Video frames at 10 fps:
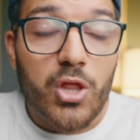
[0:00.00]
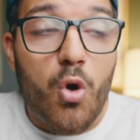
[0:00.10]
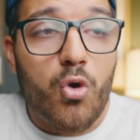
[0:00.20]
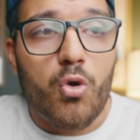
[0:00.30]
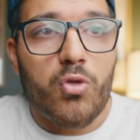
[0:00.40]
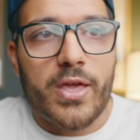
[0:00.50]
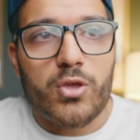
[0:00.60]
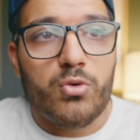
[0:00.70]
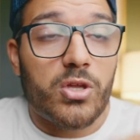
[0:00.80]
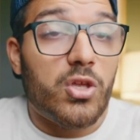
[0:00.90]
local that
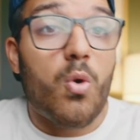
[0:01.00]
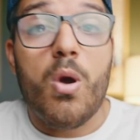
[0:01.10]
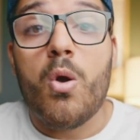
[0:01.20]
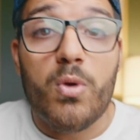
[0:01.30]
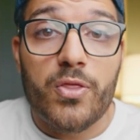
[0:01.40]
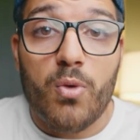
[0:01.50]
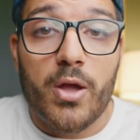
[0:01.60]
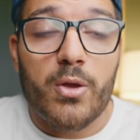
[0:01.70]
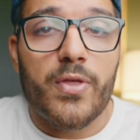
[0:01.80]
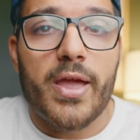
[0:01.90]
you can go out with while
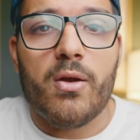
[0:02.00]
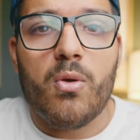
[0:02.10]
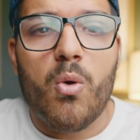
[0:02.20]
you're there,